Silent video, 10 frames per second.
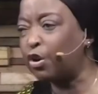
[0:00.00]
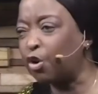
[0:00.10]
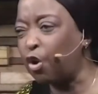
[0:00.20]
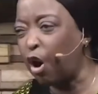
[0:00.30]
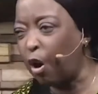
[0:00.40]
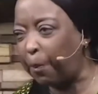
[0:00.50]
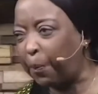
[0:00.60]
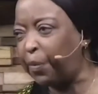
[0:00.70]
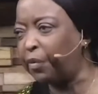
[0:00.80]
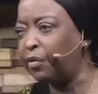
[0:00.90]
grow up
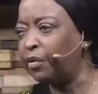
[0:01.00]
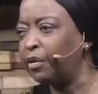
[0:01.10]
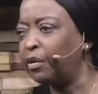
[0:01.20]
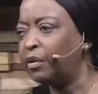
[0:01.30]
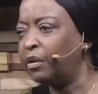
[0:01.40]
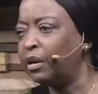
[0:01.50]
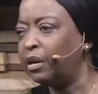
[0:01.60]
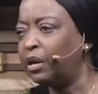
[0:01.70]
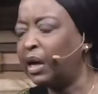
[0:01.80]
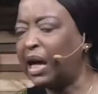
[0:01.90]

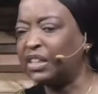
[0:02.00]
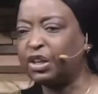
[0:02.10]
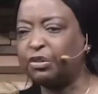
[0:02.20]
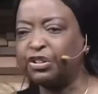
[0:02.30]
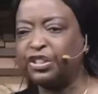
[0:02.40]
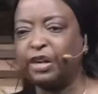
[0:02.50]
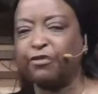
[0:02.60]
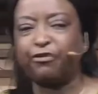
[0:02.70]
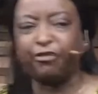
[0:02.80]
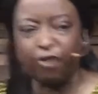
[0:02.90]
as a Christian
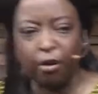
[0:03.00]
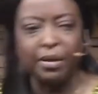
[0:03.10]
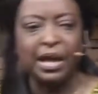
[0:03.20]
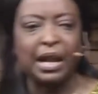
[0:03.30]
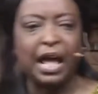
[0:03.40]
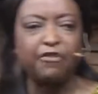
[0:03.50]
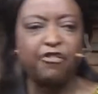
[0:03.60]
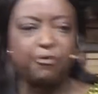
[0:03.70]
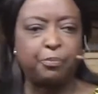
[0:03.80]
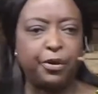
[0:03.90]
from a life
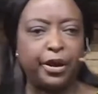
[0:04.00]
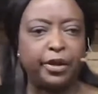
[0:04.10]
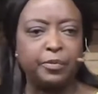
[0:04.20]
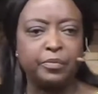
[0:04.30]
of prayer.